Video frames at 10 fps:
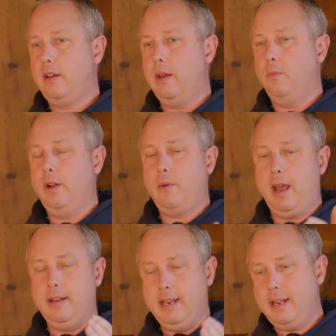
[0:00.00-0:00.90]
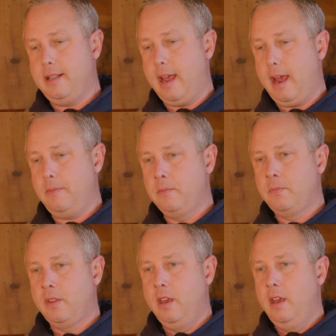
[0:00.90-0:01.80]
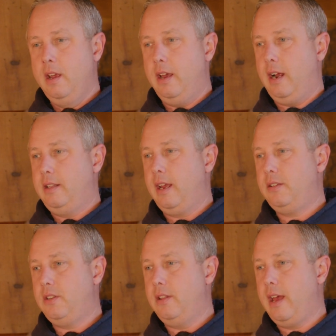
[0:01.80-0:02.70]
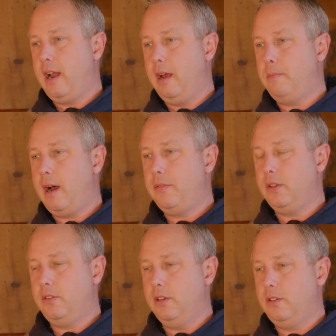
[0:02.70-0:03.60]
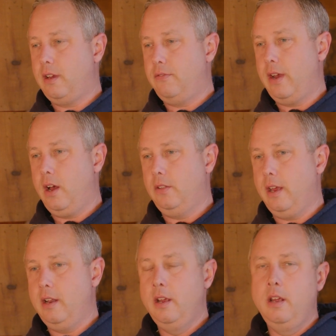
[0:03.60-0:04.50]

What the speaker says: And when I did that and I tested that hypothesis, I found that